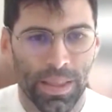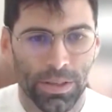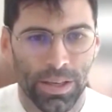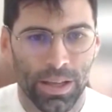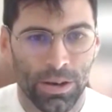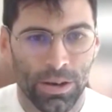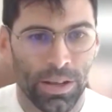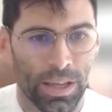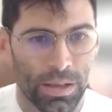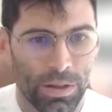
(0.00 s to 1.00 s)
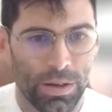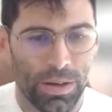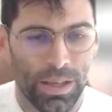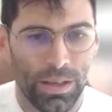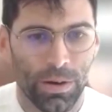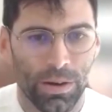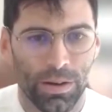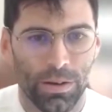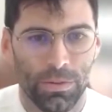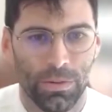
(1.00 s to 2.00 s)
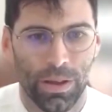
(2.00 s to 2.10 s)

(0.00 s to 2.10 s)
it's really a learning community where